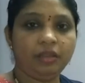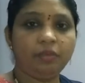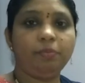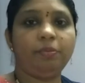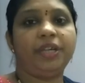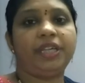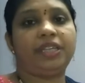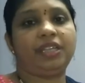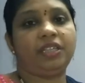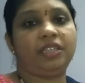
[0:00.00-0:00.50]

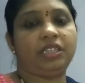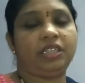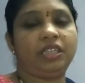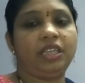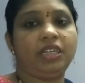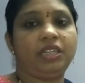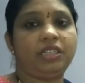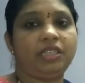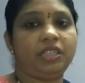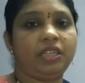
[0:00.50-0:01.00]
buttons.
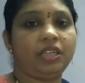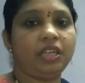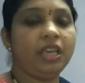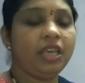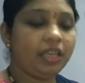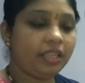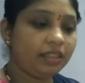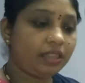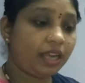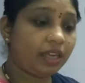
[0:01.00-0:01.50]
That's it.
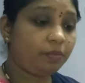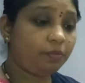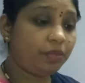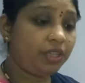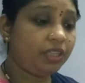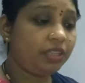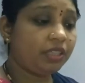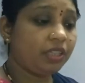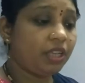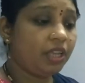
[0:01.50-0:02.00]
That
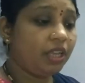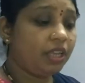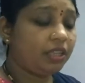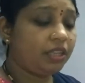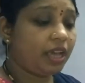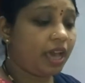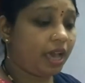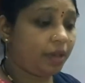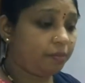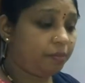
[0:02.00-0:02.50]
means
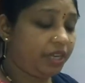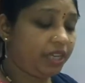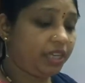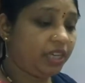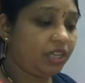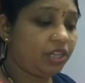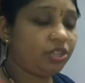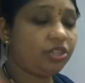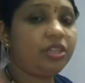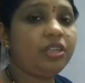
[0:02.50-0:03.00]
the
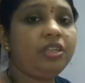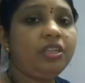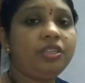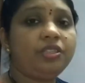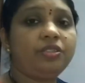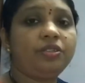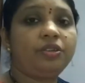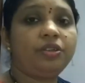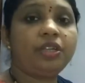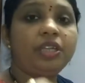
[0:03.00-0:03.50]
application
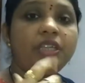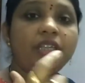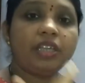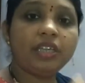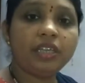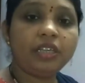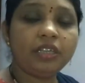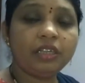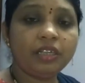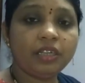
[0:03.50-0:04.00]
is
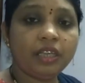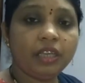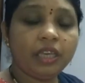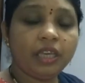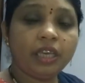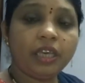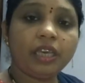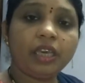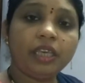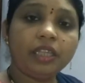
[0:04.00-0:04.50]
written
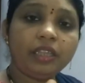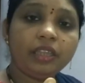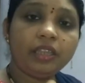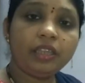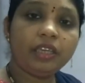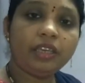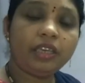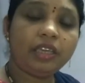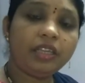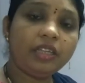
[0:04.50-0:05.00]

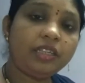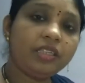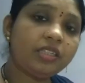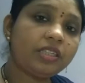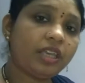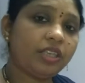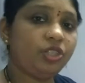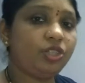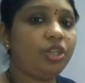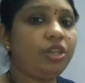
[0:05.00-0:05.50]
in
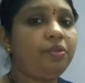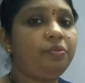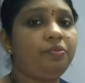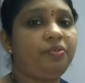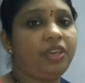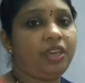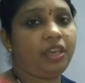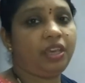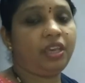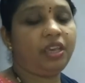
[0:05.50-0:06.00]
such a
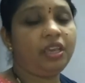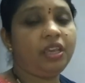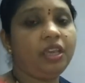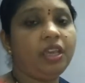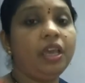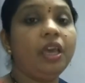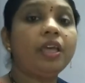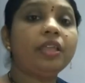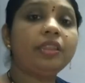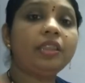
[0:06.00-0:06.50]
way
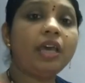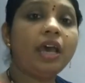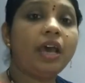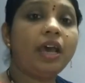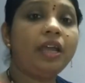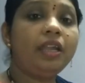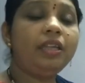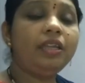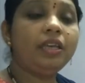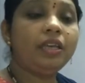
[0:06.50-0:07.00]

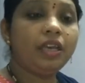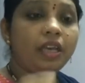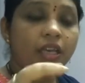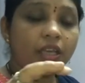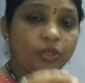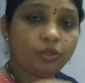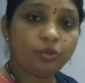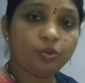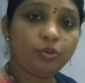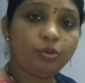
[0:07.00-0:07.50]
that a
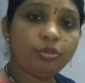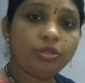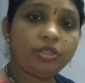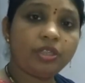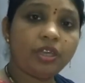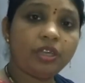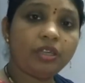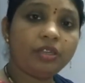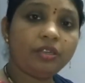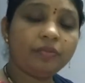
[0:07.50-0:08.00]

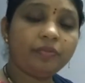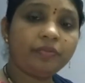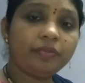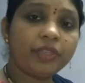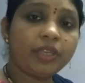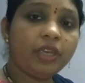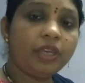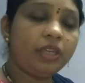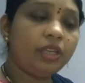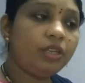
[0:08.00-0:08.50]
user
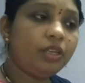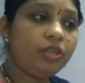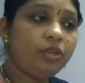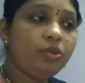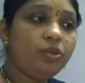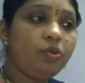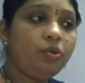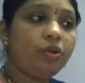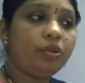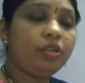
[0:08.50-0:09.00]

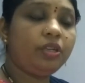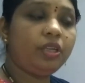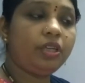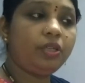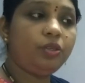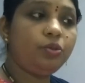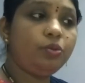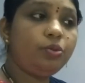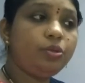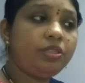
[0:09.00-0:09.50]

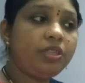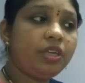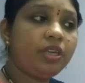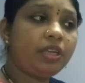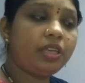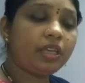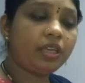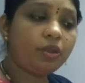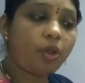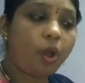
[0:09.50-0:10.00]

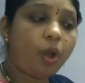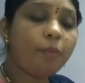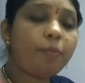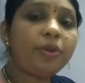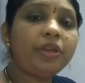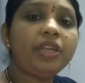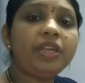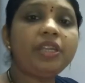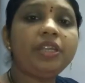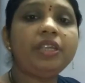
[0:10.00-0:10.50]
can
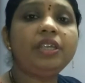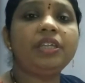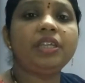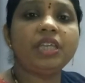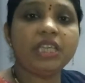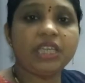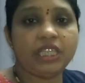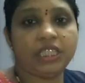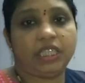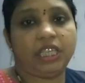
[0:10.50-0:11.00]
operate it
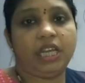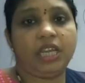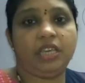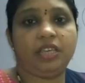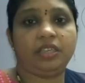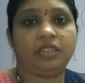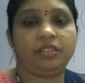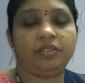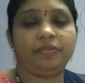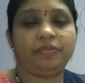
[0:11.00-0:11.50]

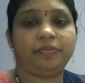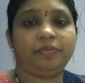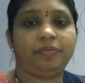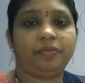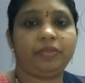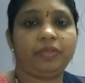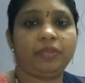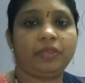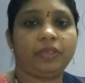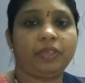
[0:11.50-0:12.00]
easily
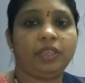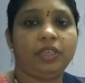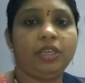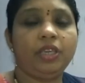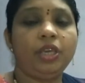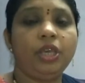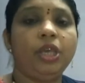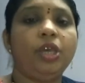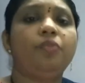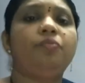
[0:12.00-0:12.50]

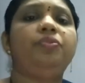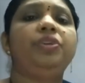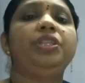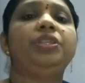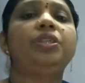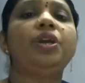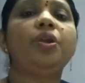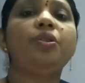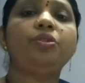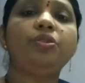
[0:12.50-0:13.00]

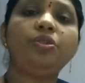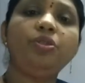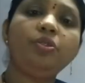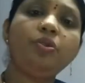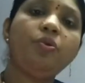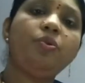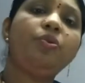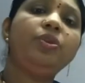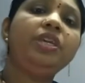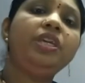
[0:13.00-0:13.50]
without
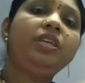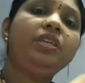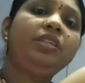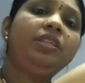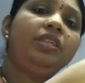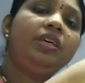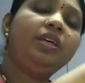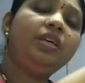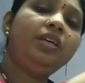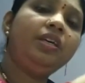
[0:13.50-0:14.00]

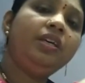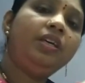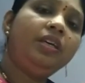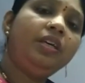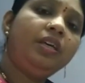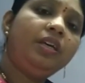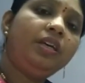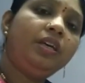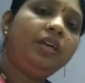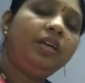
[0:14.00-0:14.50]
knowing the
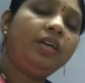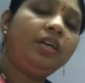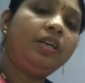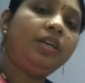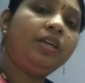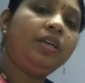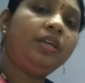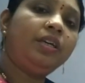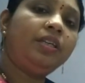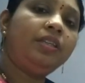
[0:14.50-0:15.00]

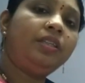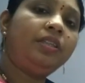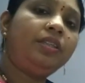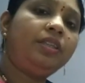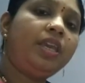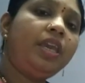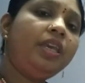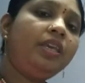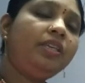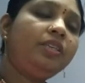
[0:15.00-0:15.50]

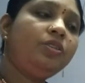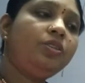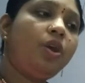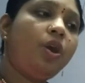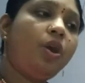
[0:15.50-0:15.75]
thing